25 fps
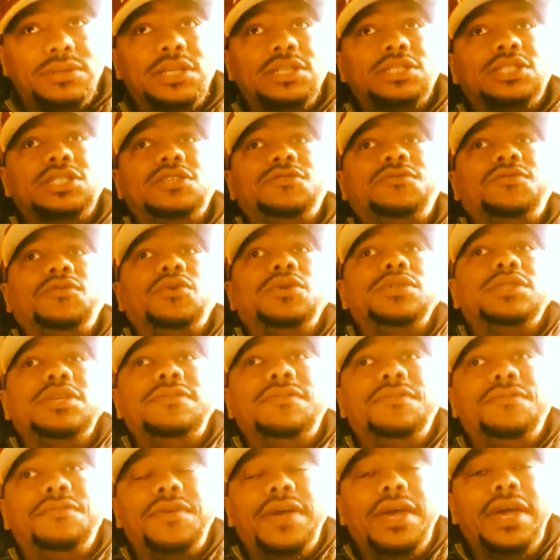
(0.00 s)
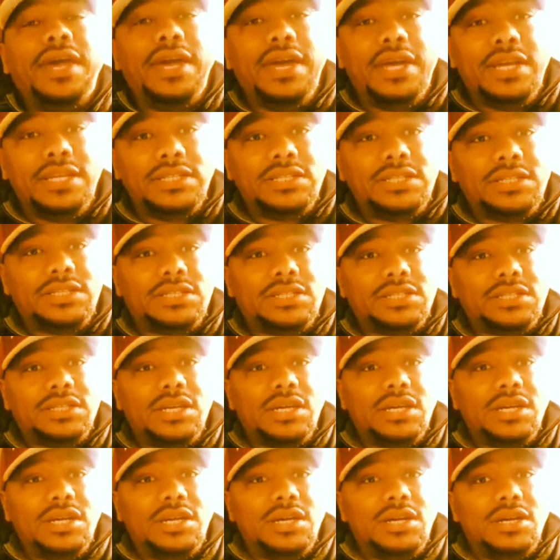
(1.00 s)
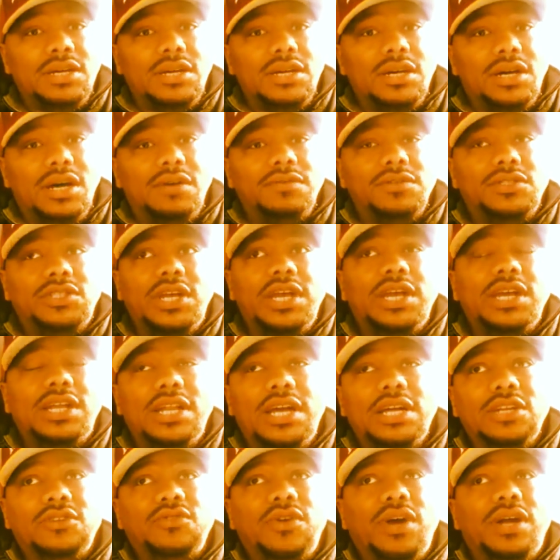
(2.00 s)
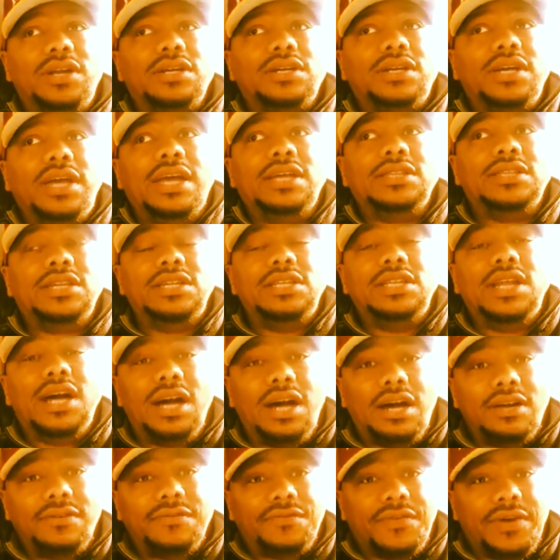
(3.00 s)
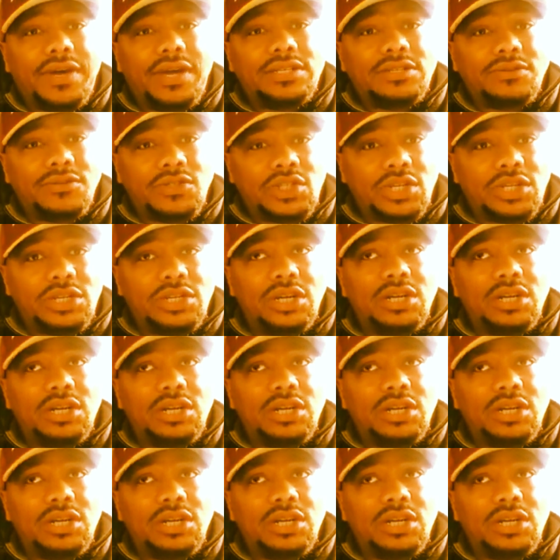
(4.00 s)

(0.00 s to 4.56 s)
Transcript: This is for the fans of Electronica and the non-fans of